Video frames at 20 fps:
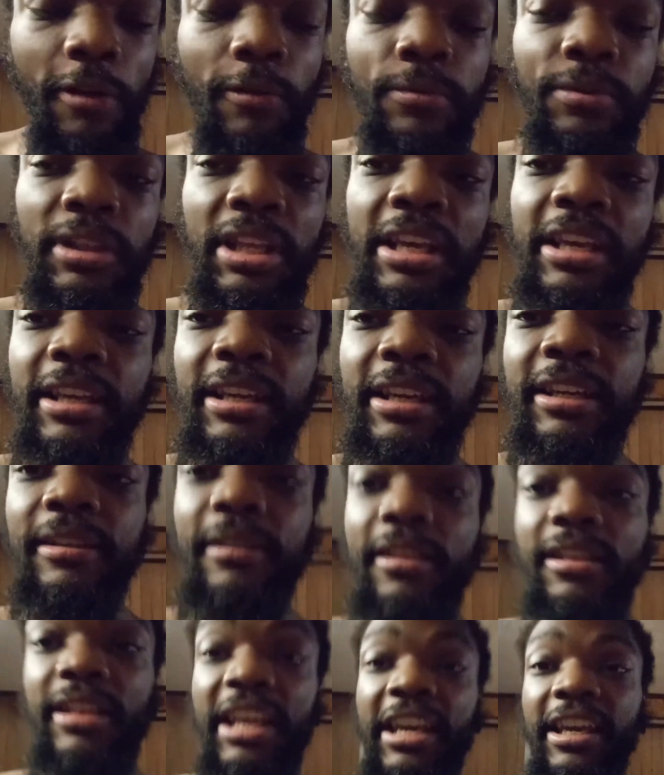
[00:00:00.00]
thinking
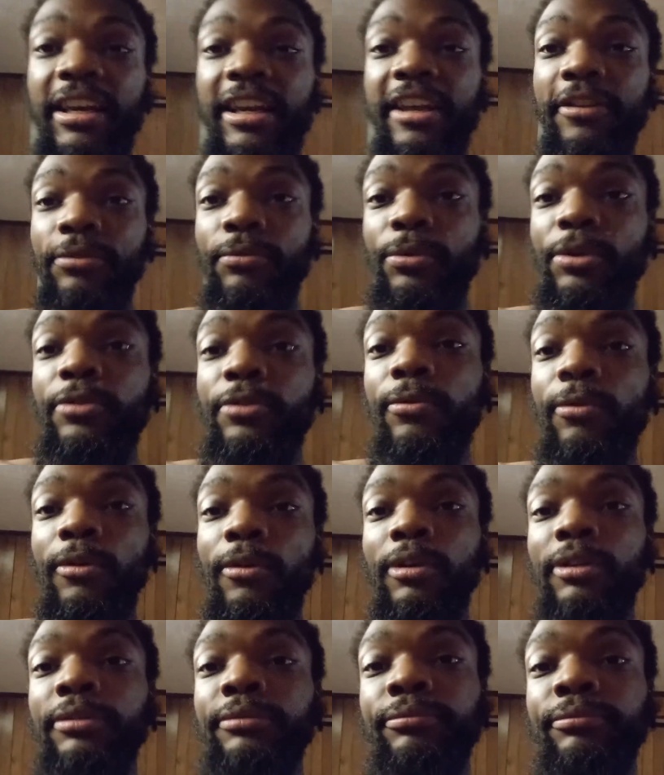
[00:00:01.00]
it through,
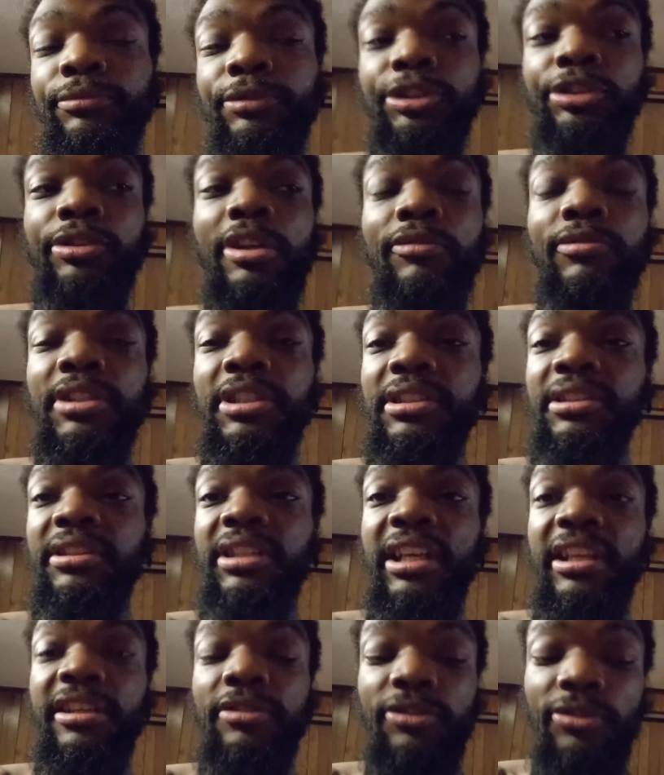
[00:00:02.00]
or just
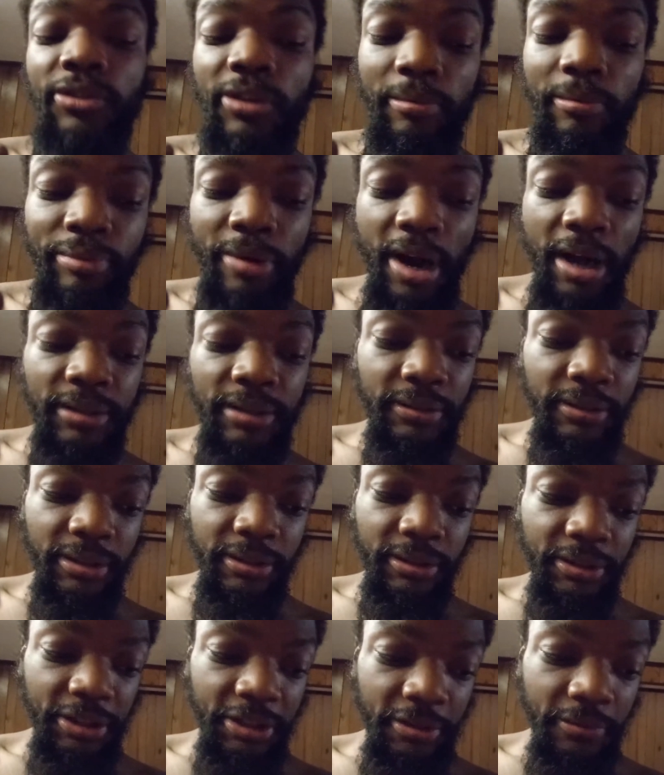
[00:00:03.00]
sticking to the
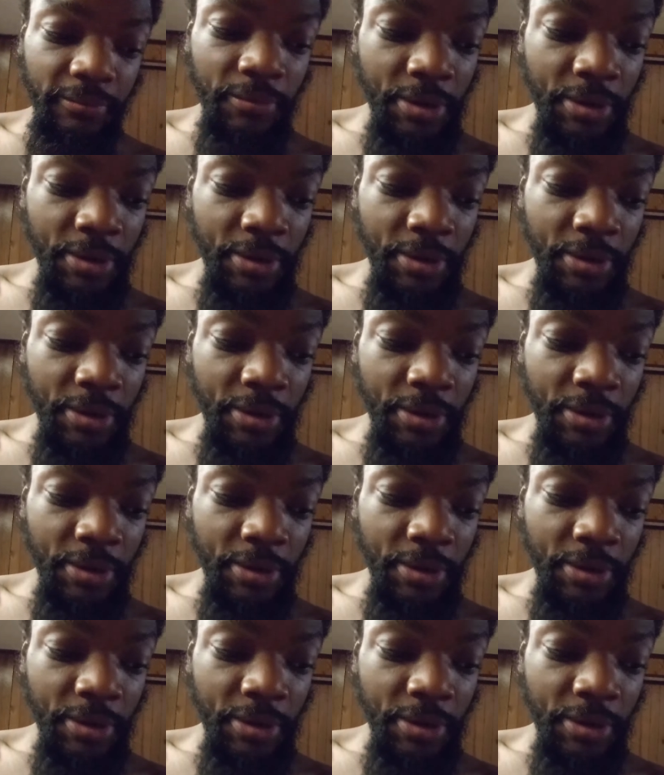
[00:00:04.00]
process. And